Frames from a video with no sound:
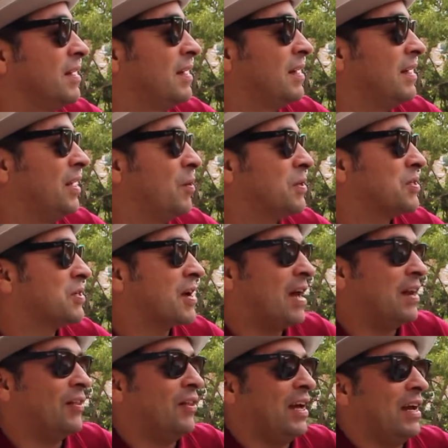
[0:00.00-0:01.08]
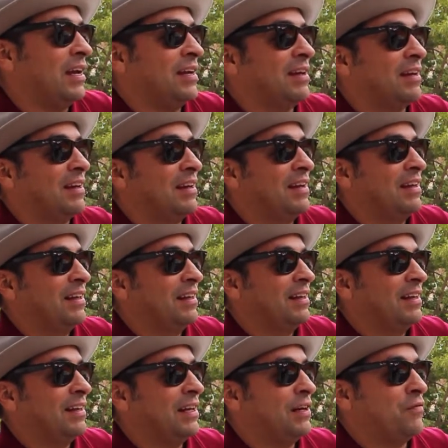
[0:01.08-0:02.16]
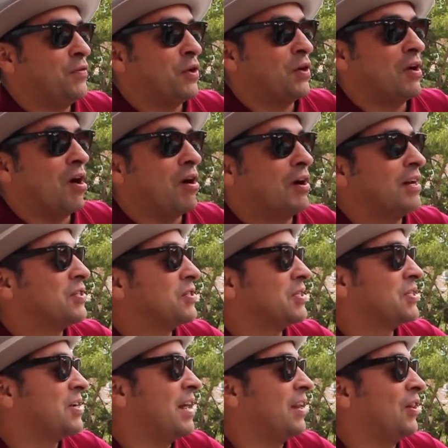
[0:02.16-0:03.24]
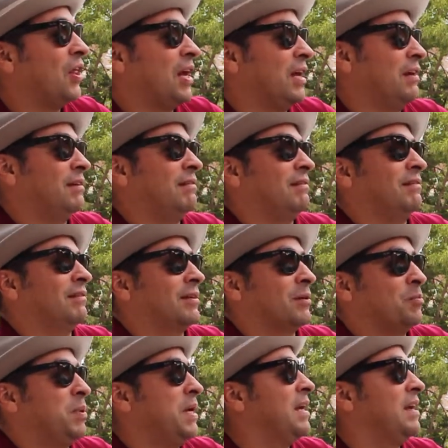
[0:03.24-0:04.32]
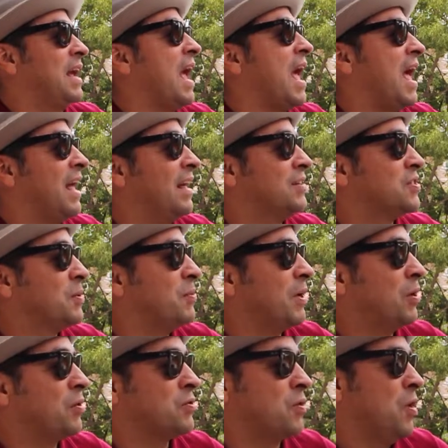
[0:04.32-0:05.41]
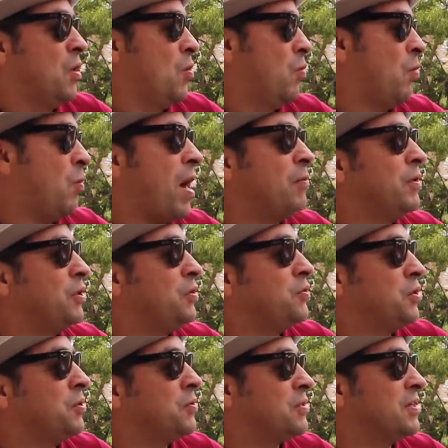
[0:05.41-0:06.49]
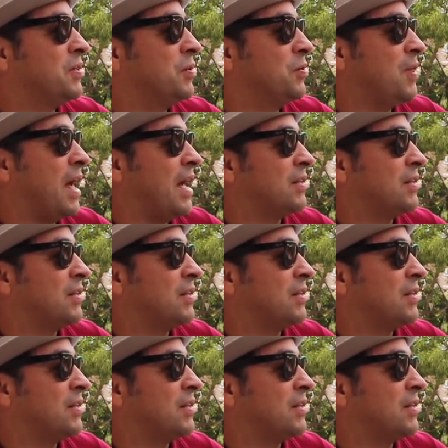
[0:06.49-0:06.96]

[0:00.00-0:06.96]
It's kind of like if you're an artist, it's kind of like being gay and someone goes, well, why would you choose to do that?